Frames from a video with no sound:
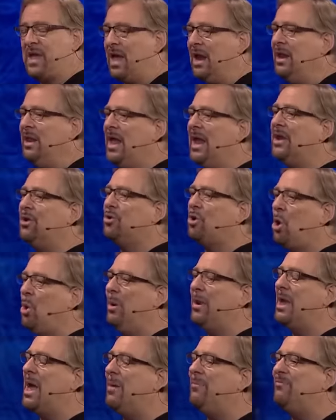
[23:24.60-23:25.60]
kind of like
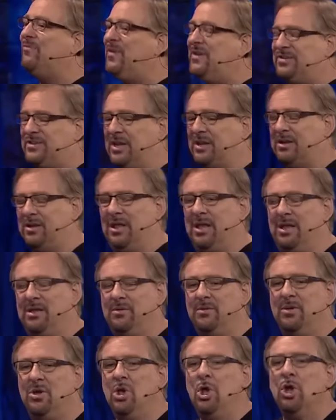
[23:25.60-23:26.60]
growing up physically.
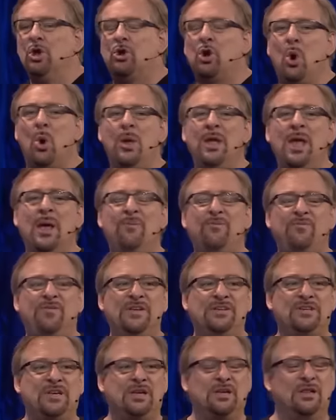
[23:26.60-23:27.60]
Growing up
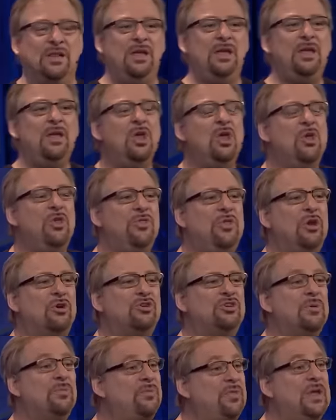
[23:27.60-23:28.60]
physically, there
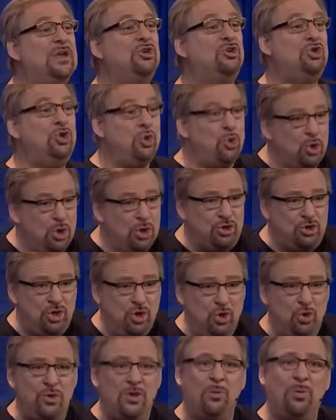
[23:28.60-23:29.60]
are some things you could
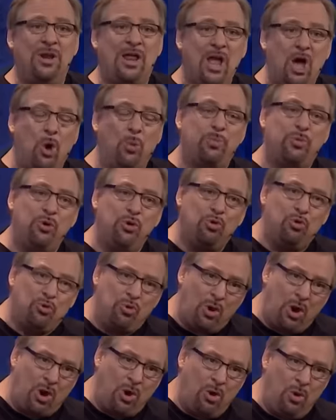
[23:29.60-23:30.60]
do that would help you
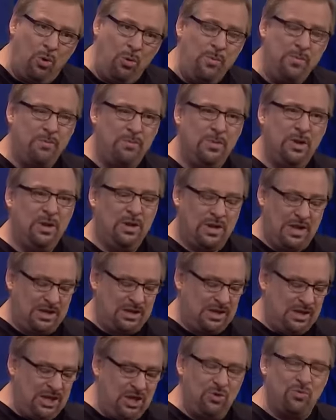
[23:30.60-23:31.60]
grow,
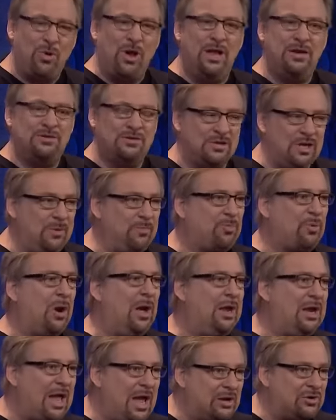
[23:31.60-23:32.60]
like eat right, sleep
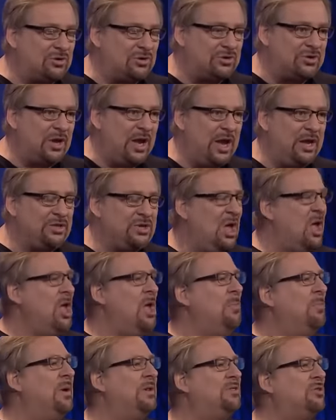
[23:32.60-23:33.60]
right, exercise,
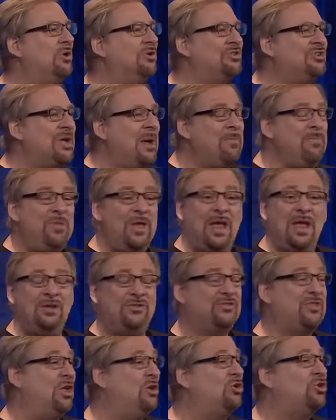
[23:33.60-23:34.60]
but there are some
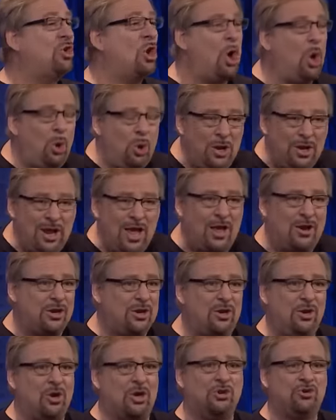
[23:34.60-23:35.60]
things that are totally out
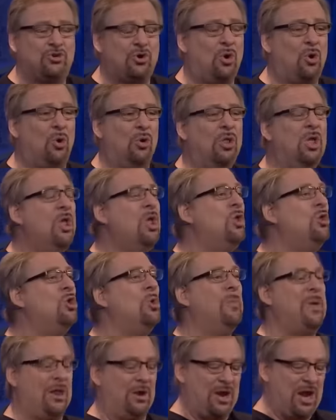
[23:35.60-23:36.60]
of your control.
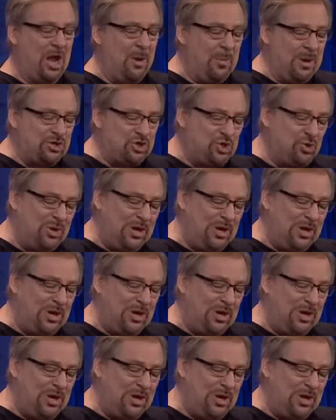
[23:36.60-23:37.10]
No matter how much